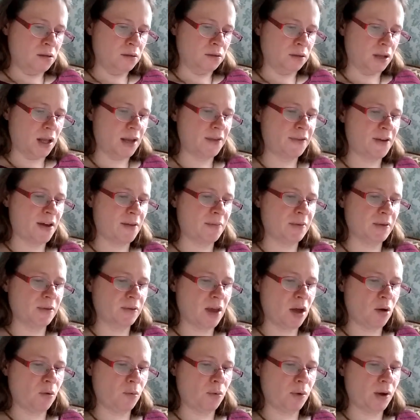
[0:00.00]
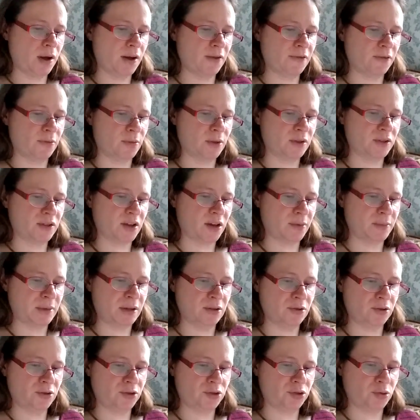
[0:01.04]
Life had been that way from the time he
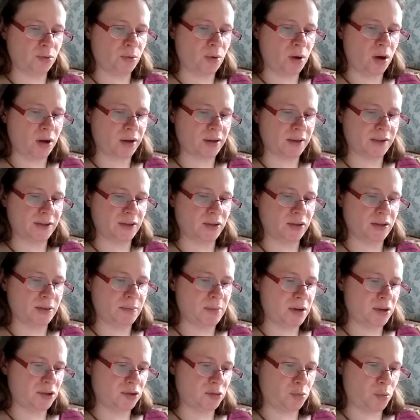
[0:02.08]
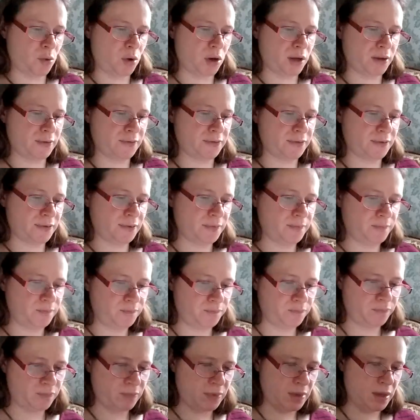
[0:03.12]
learned to walk until he met his wife.
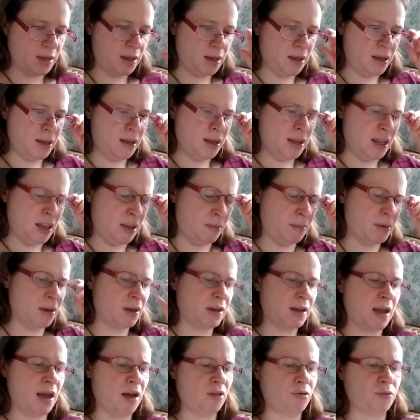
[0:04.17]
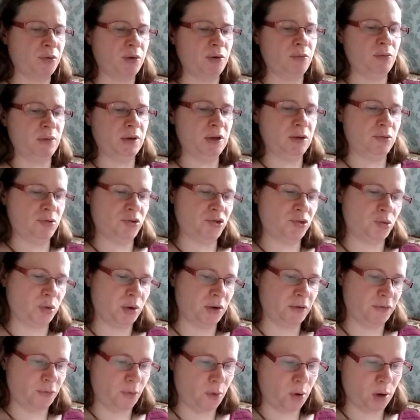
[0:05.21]
He met Catherine when he was
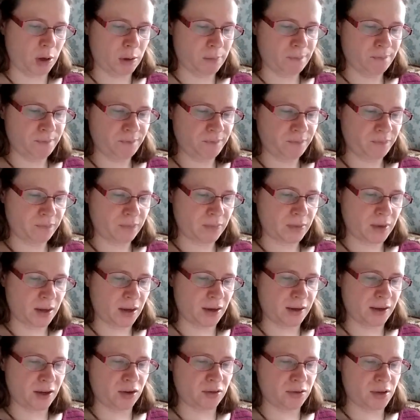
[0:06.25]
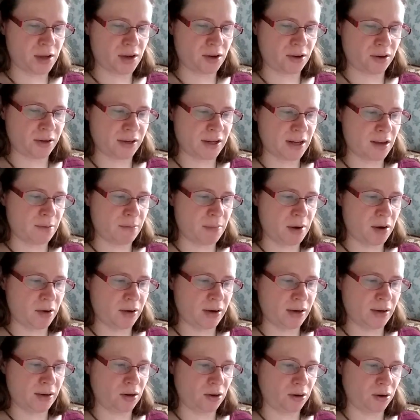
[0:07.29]
24. A year later, he had
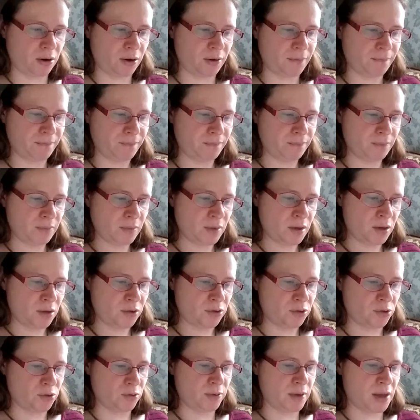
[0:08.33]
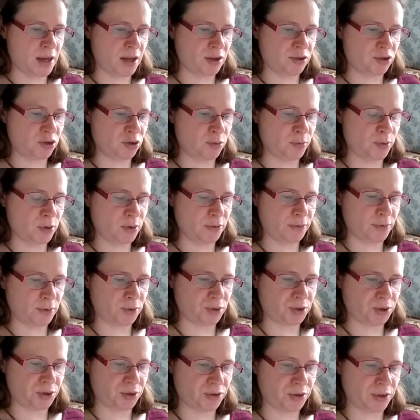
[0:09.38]
married her. Soon they had 2 beautiful
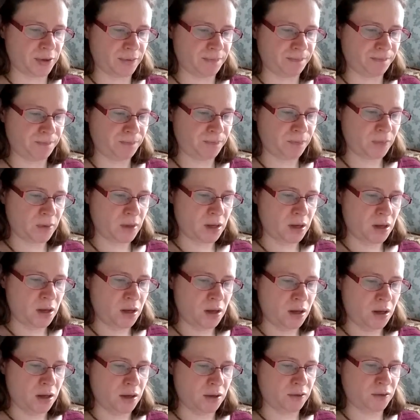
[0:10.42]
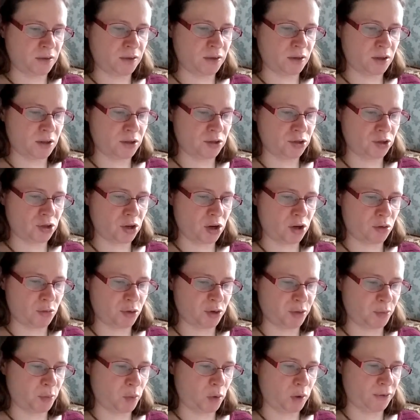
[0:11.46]
children. His son John
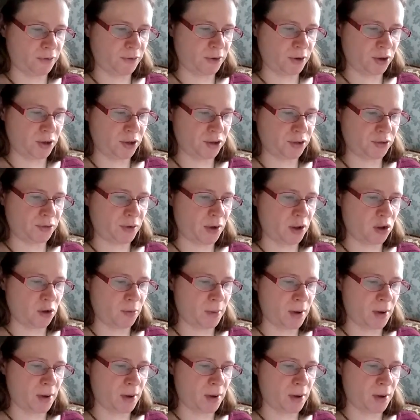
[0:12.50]
was born first, followed